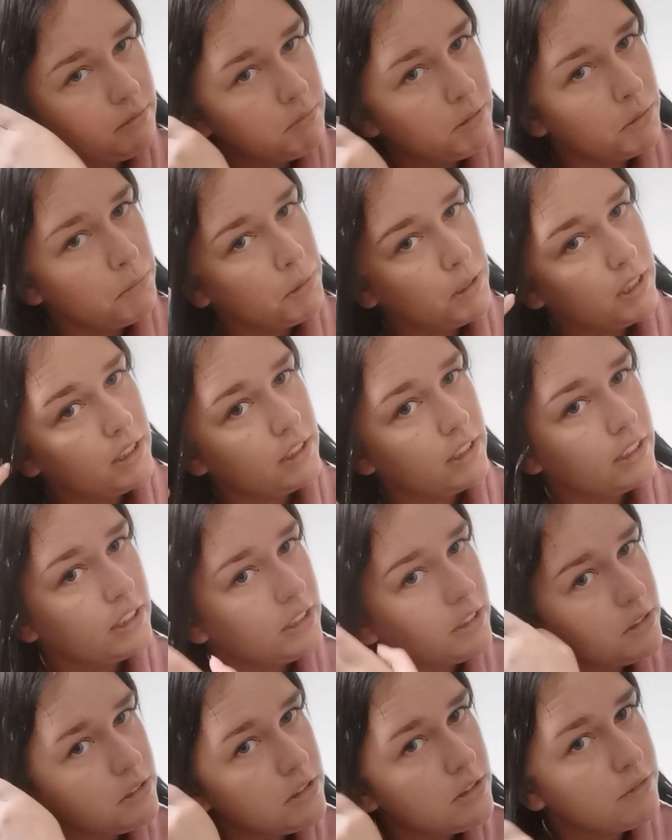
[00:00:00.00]
my partner
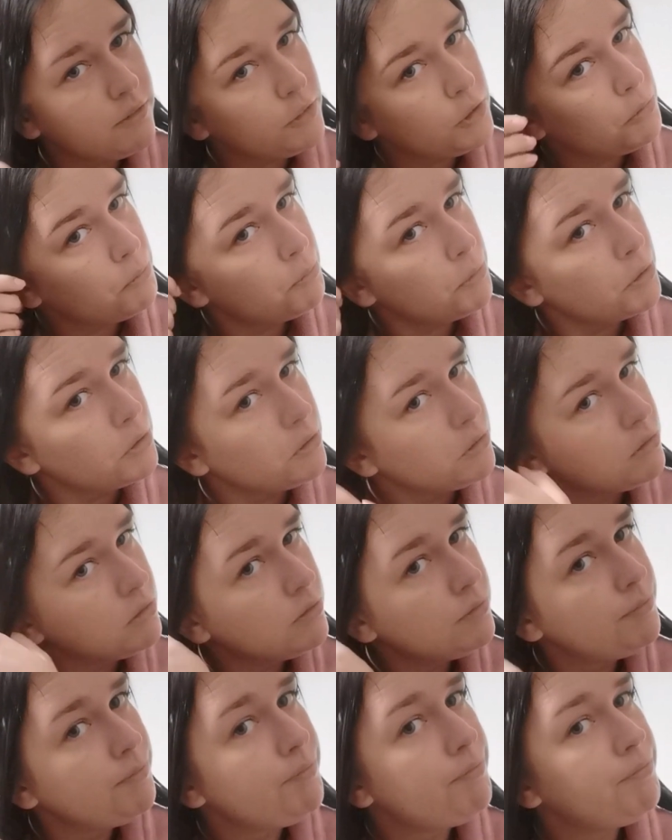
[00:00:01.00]
goes to
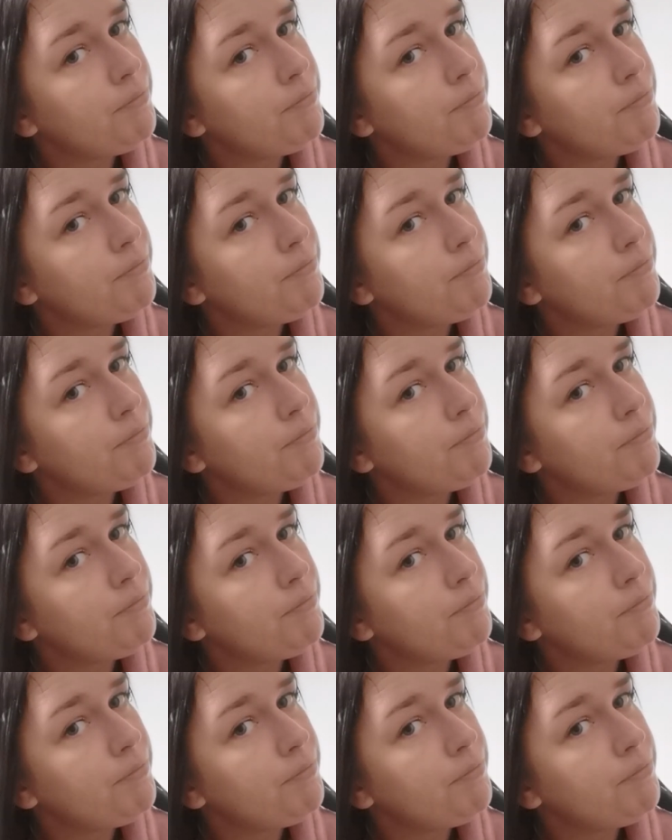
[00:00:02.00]
football.